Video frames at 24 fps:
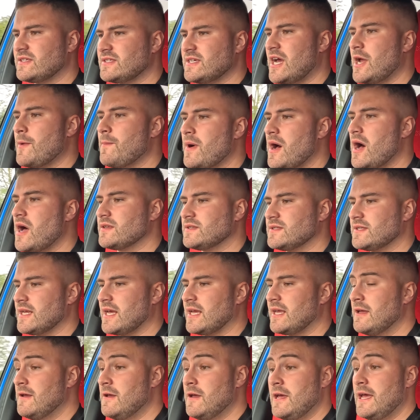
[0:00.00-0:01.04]
Type R
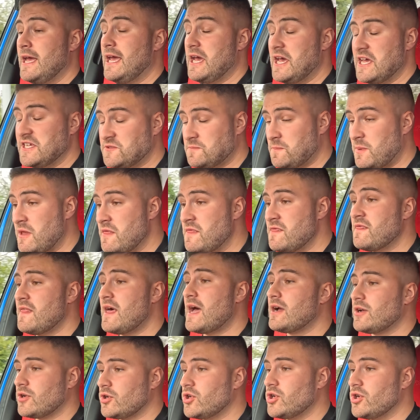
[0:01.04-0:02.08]
today. It's been
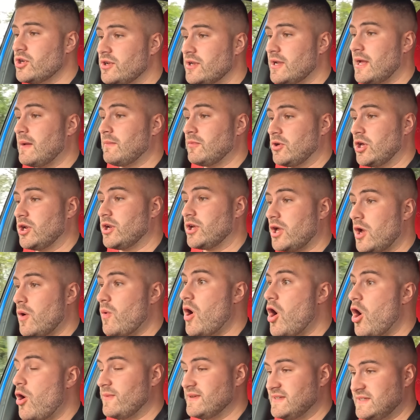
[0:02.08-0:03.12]
that good, I'm going to go
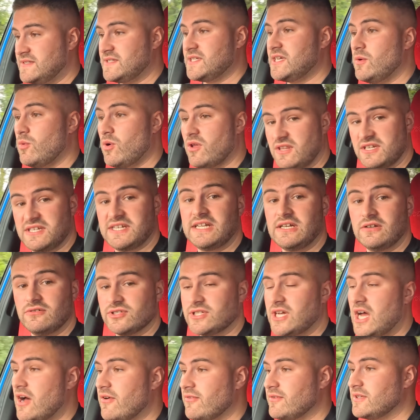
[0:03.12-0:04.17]
home and see what the deals
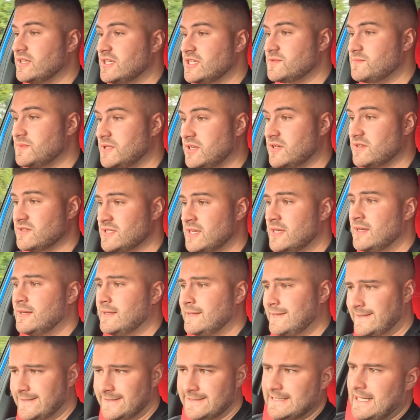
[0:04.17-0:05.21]
are on these, because
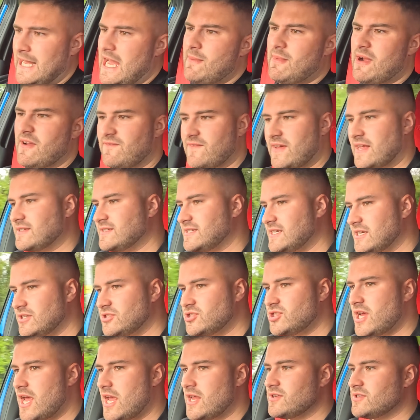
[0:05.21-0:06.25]
I might fancy a
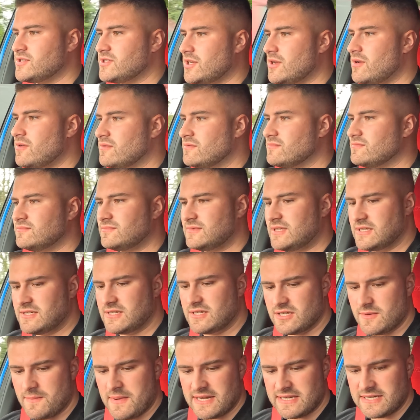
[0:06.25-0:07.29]
change soon, and this is
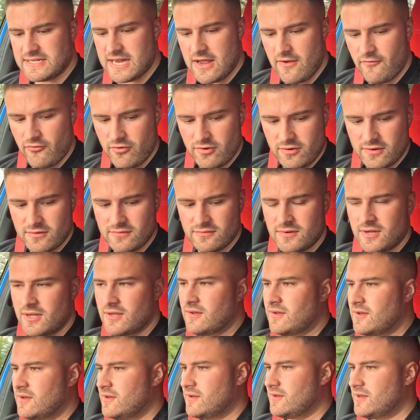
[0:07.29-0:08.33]
a bit different, and
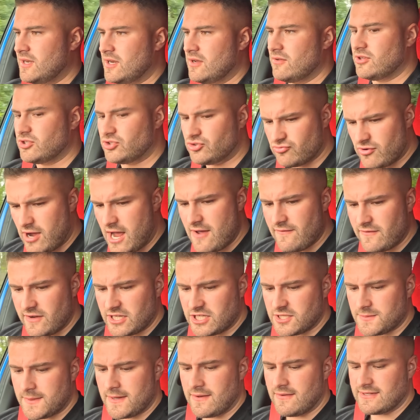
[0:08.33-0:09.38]
you know, the driving
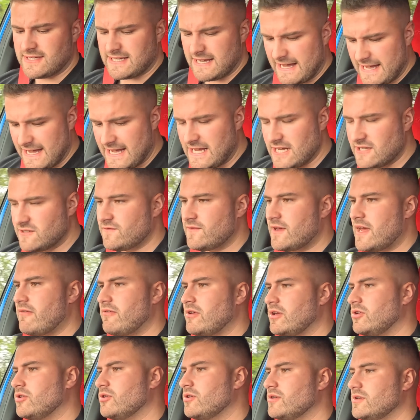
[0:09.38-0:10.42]
experience is very
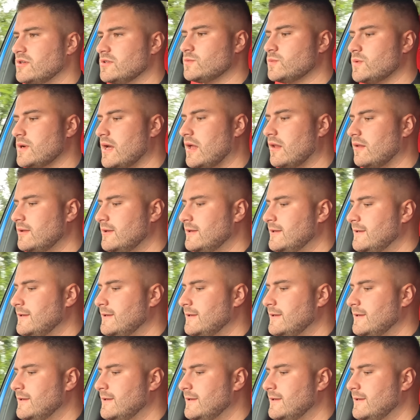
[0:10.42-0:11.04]
good as well.